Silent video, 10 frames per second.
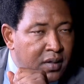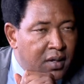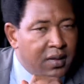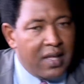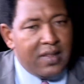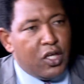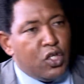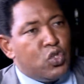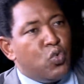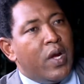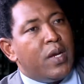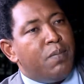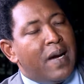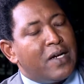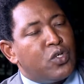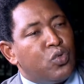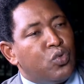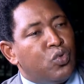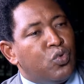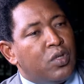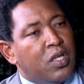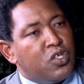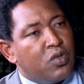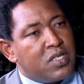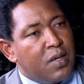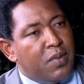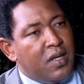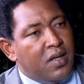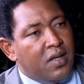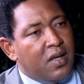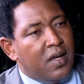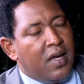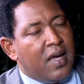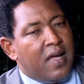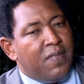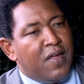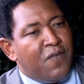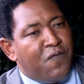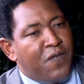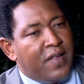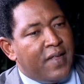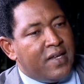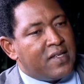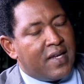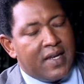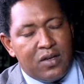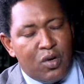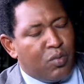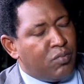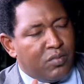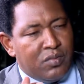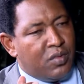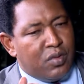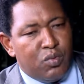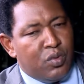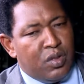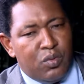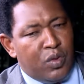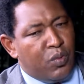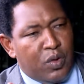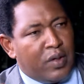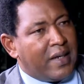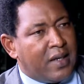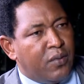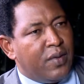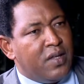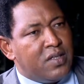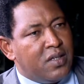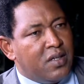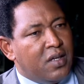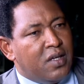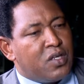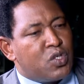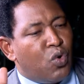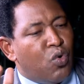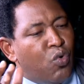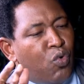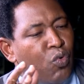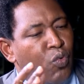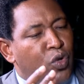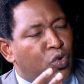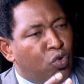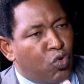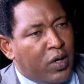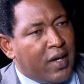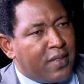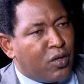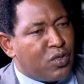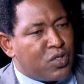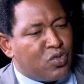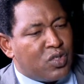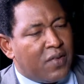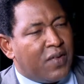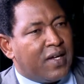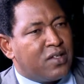Then the issue went back to the National Assembly, and they decided, no, we will not agree with this. So when you look at the Constitution, I think